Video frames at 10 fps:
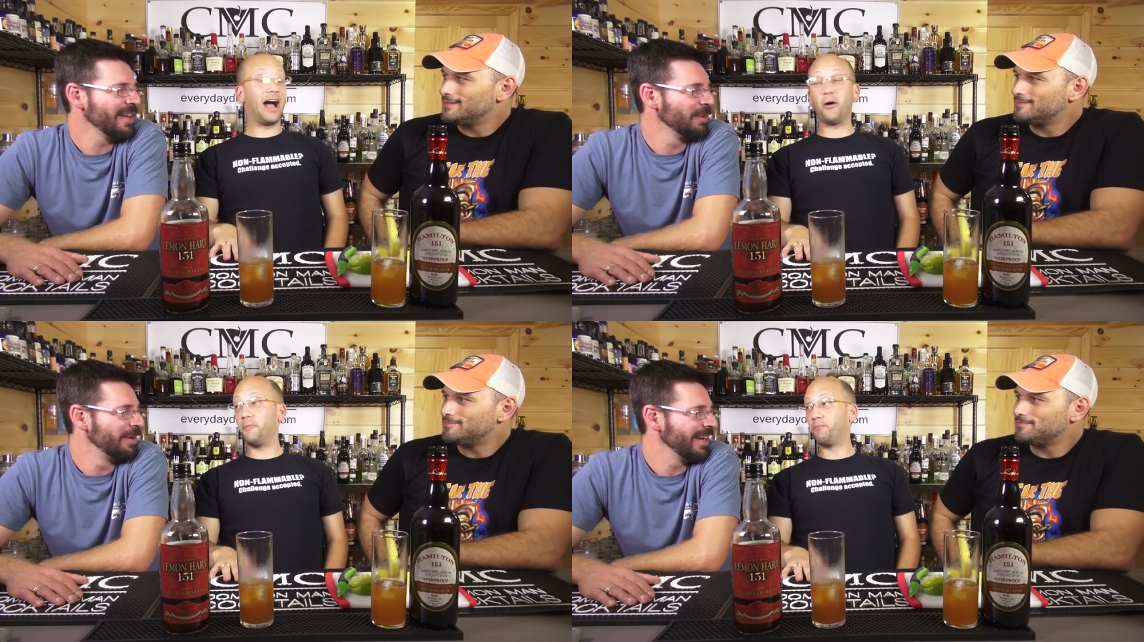
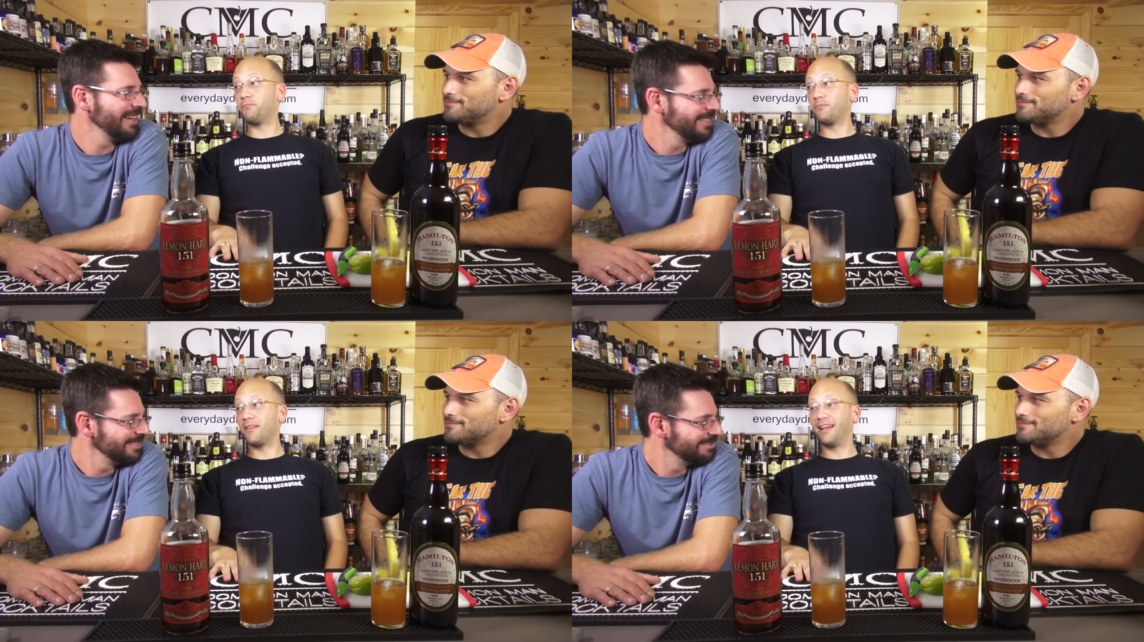Speaker 1: know,
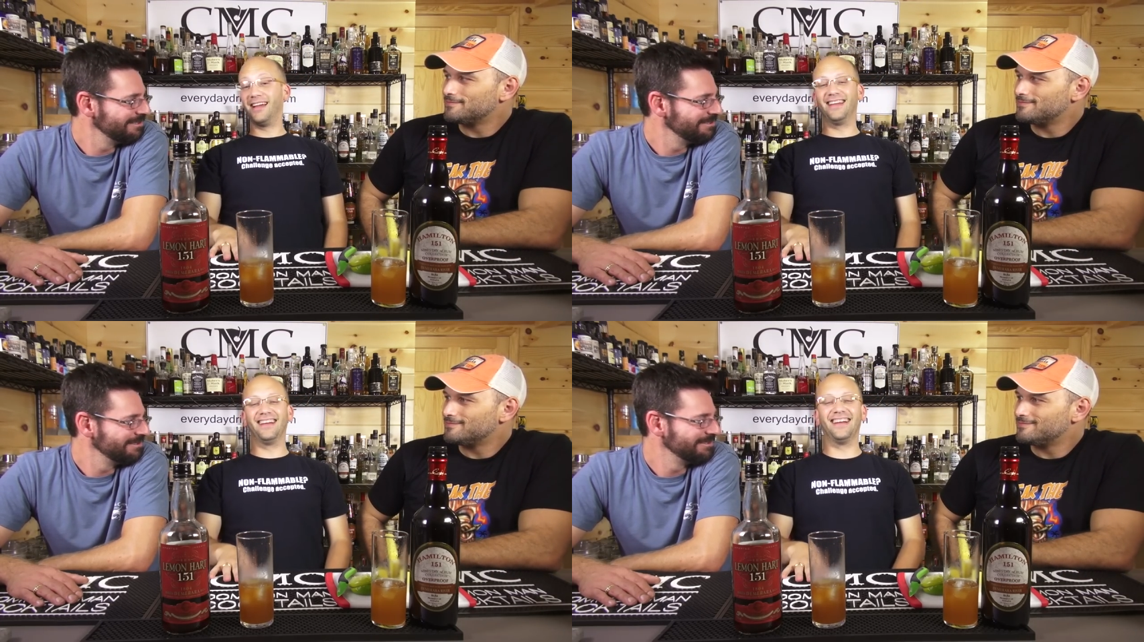
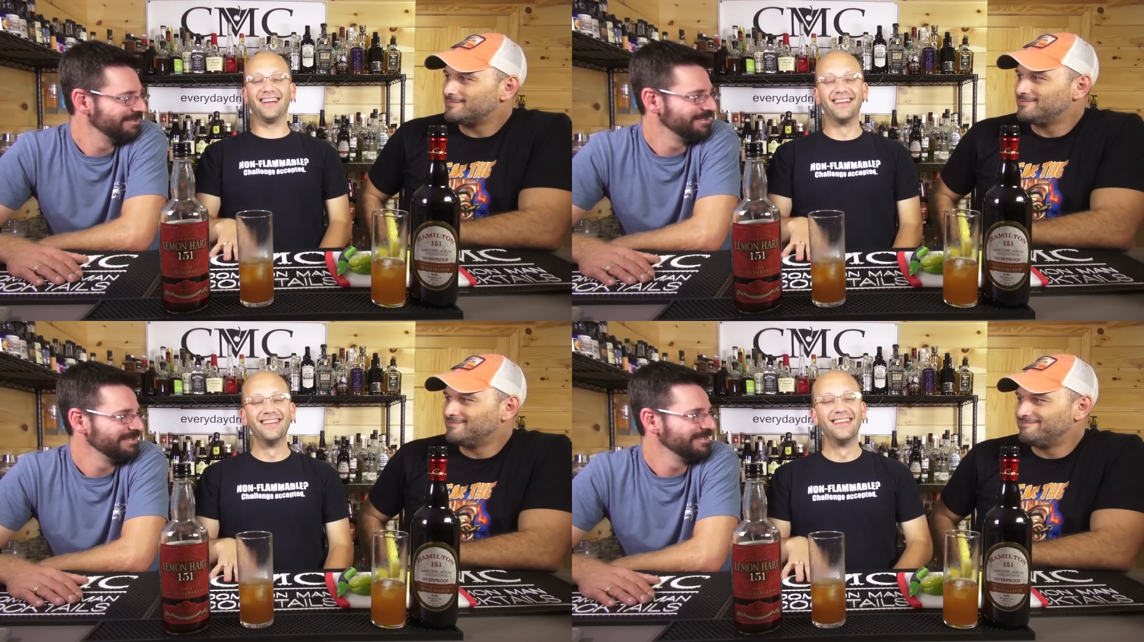bae.
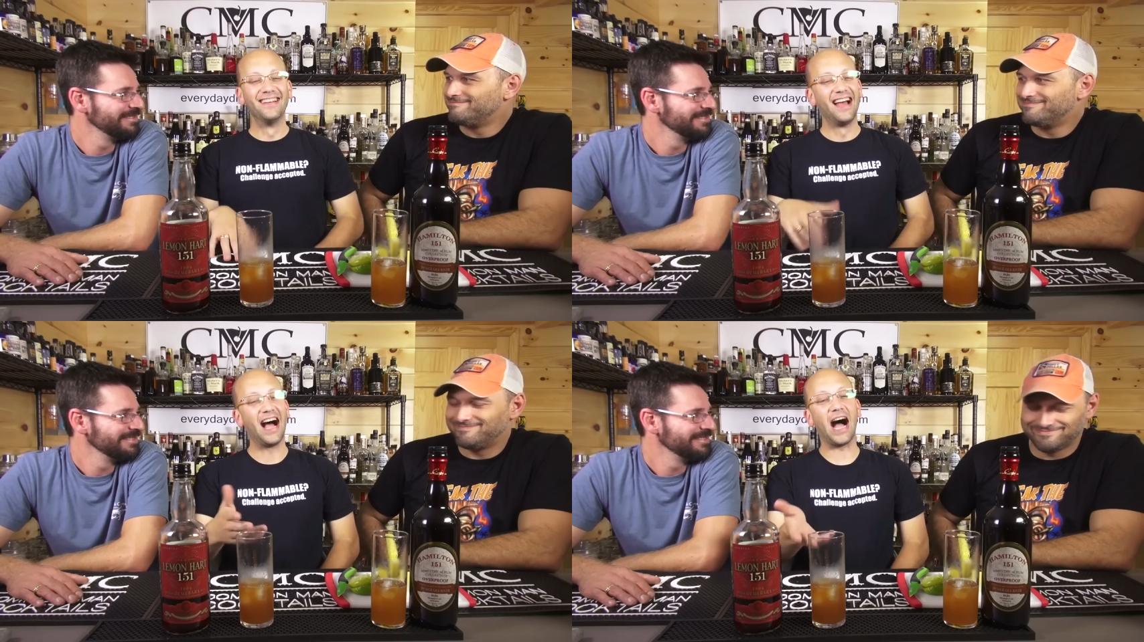
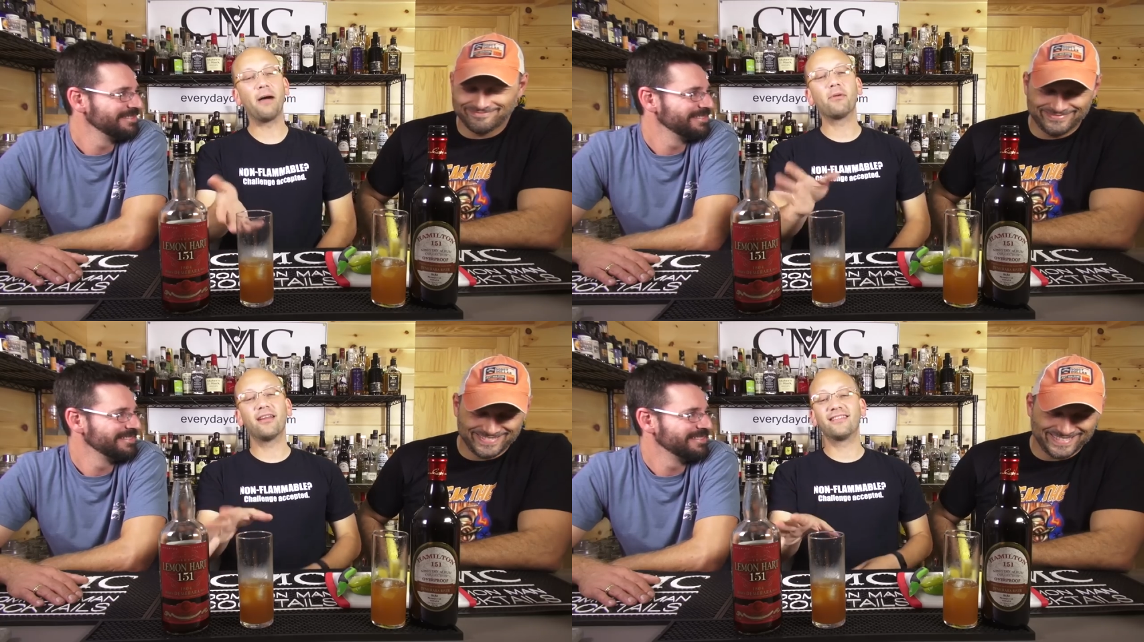
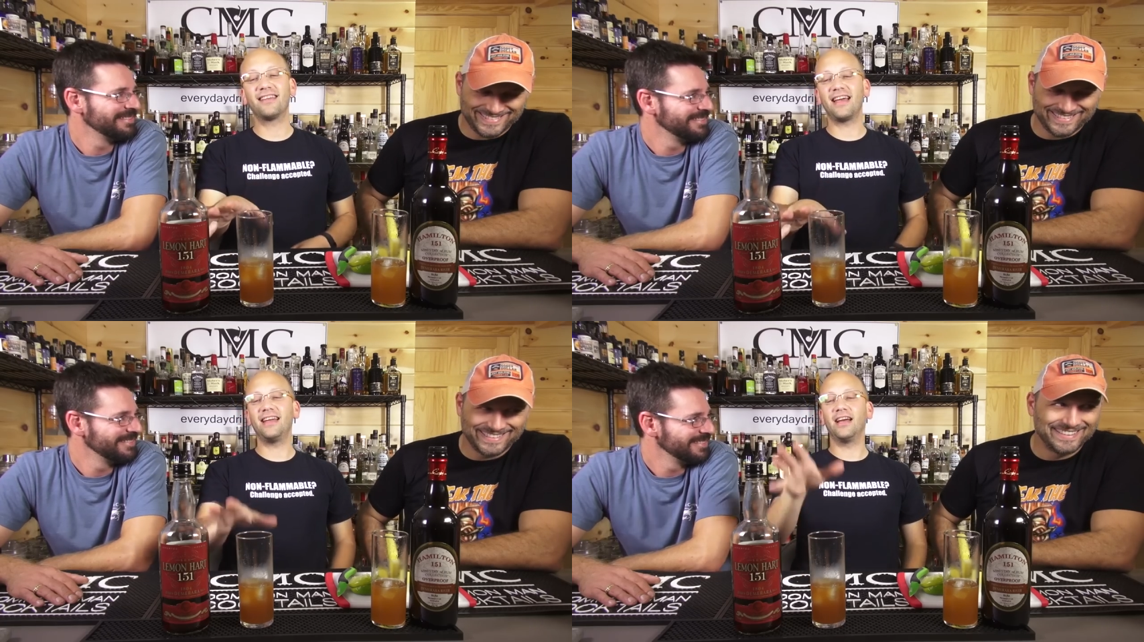I'm gonna
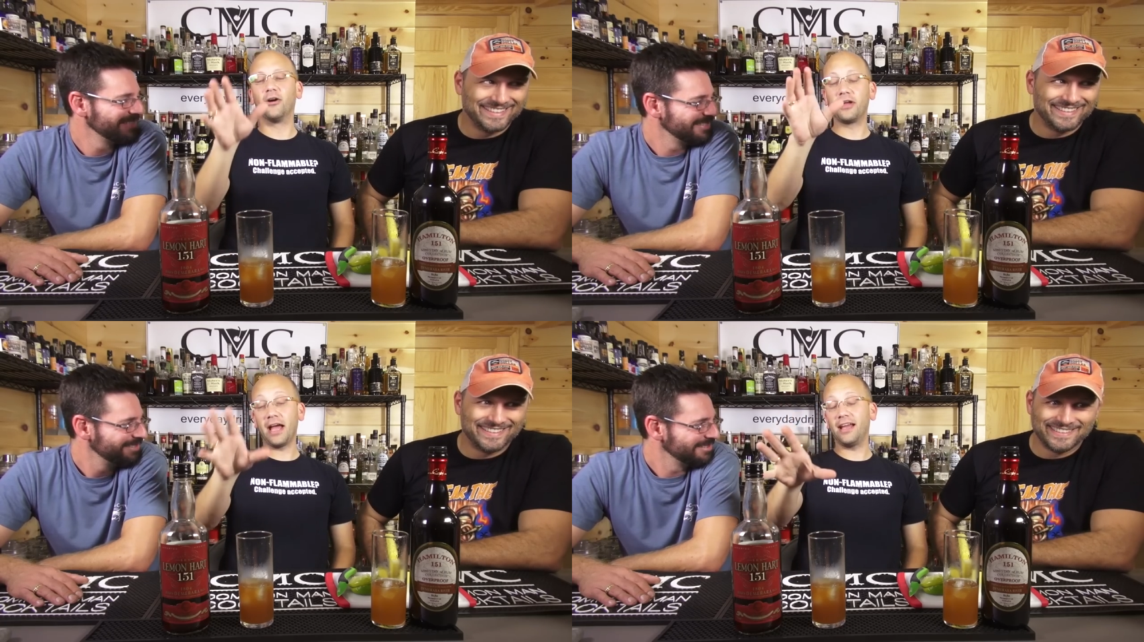say
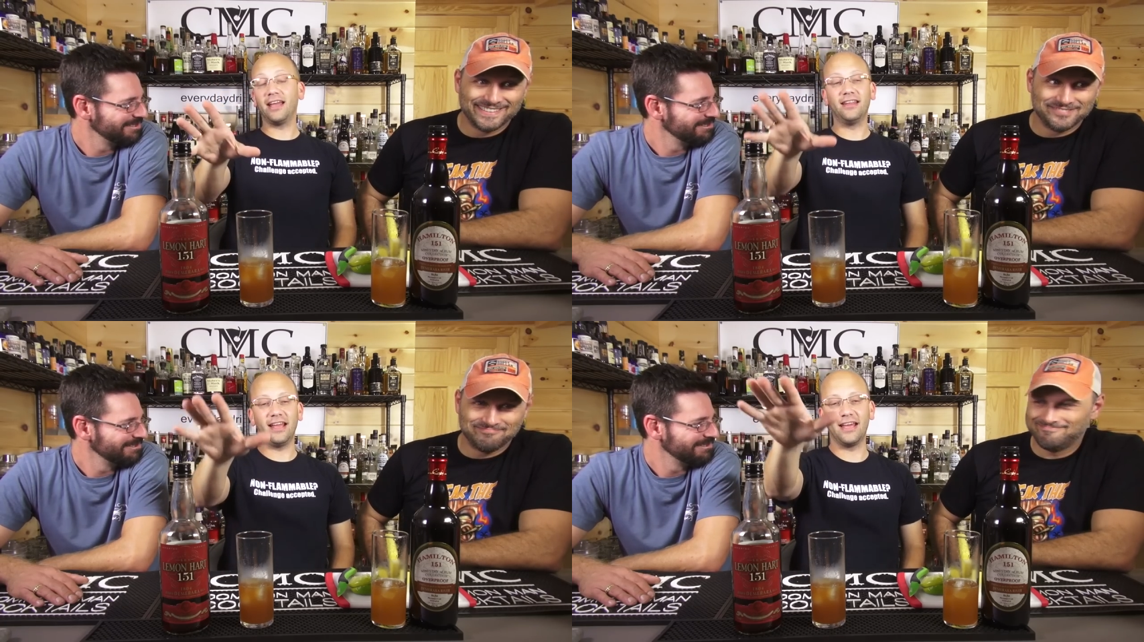okay.
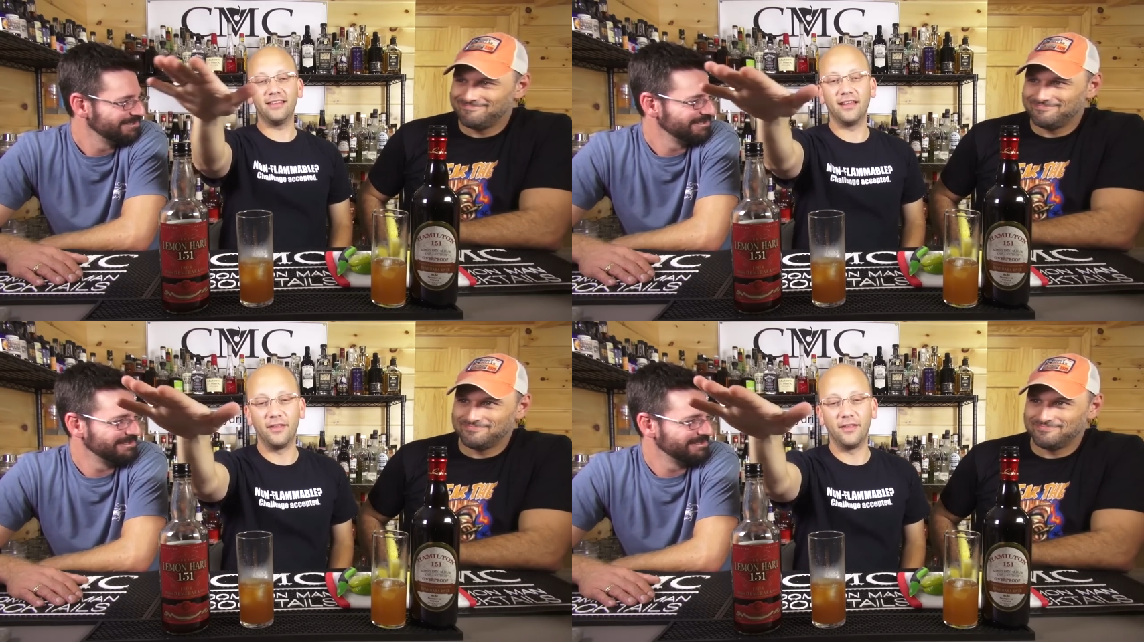In the end,